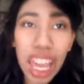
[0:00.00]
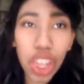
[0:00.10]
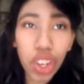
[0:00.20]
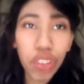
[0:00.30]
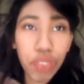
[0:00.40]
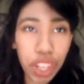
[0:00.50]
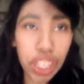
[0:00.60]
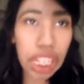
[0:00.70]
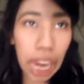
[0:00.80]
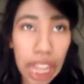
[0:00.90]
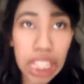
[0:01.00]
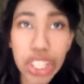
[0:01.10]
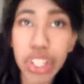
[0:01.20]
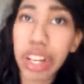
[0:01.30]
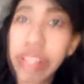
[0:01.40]
I look very
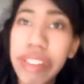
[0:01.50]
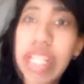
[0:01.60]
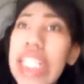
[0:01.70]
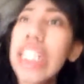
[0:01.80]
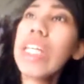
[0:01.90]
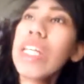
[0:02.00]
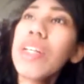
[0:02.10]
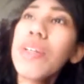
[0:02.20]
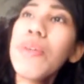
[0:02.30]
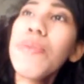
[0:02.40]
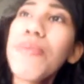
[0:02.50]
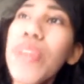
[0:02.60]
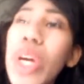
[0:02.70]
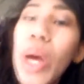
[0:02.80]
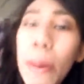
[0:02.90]
Kylie Jenner right now
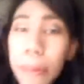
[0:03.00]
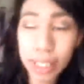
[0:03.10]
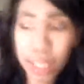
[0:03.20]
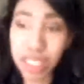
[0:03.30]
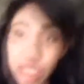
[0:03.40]
because